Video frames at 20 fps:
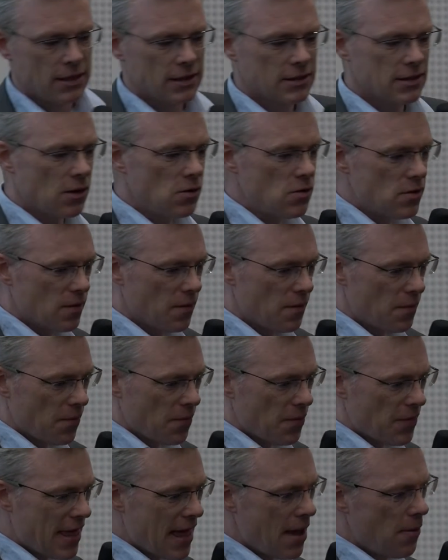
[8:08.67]
So
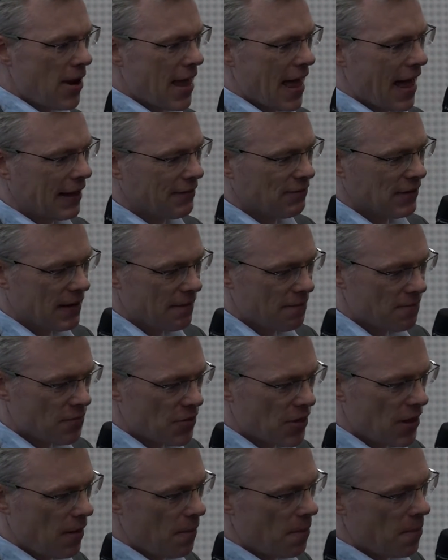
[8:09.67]
there we have it,
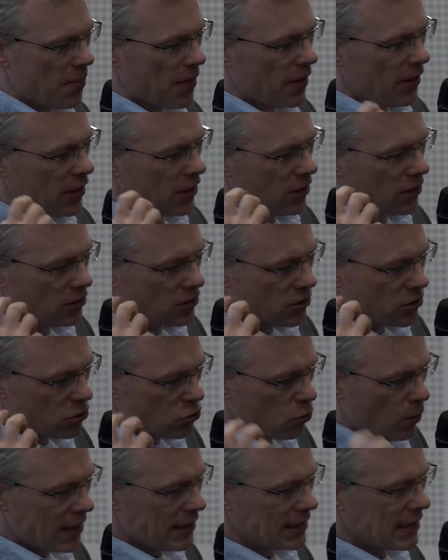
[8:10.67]
that
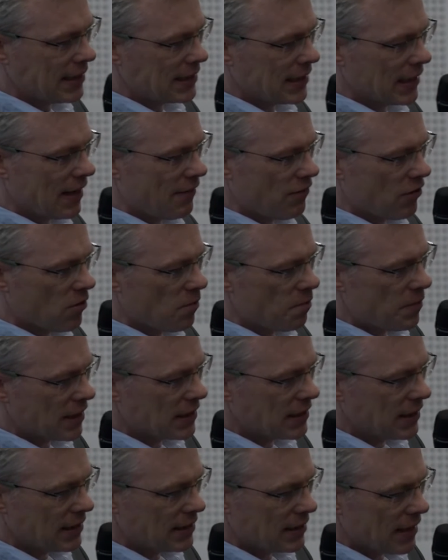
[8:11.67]
20 significant
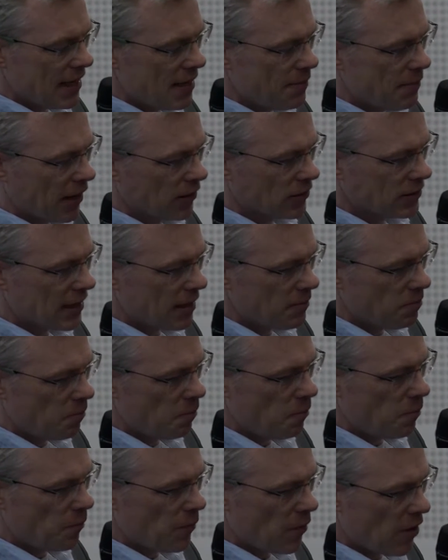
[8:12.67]
business emails sent
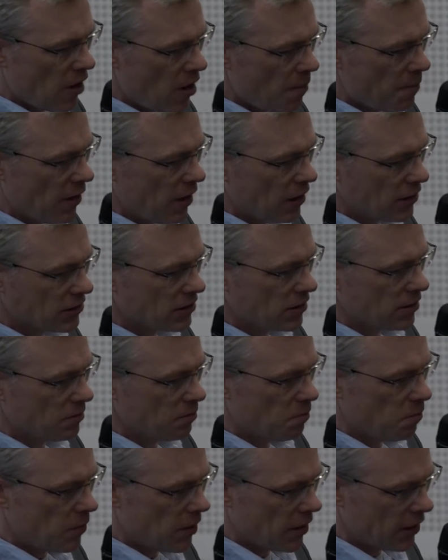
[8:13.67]
per
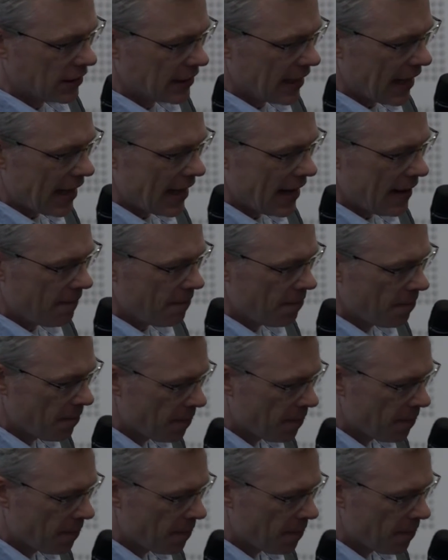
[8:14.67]
person per day,